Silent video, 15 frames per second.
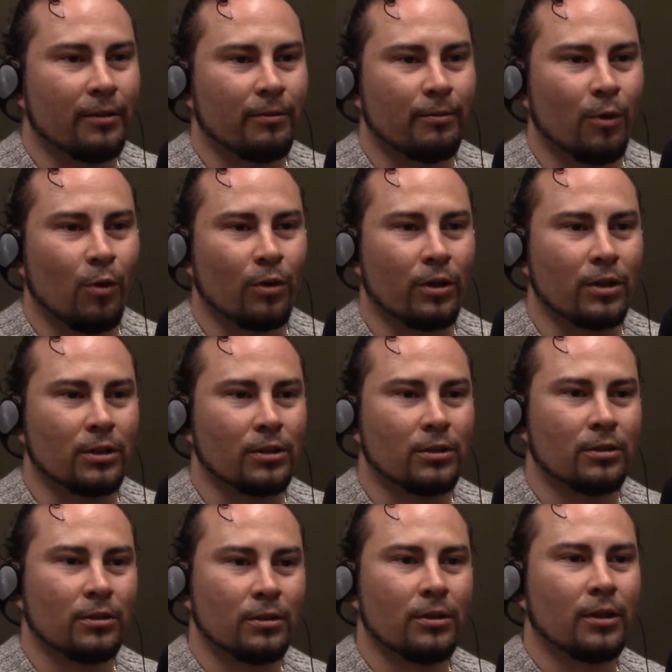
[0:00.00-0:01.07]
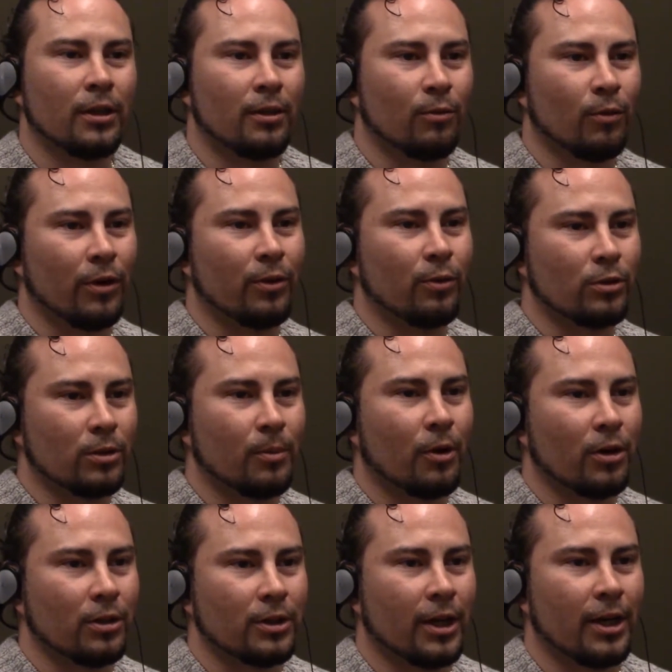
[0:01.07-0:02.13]
and focus, and went through some
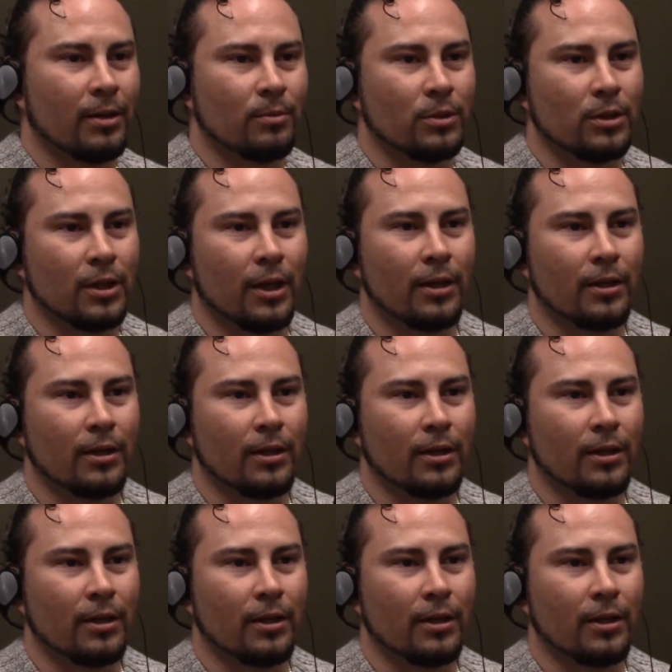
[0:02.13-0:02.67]
hard times in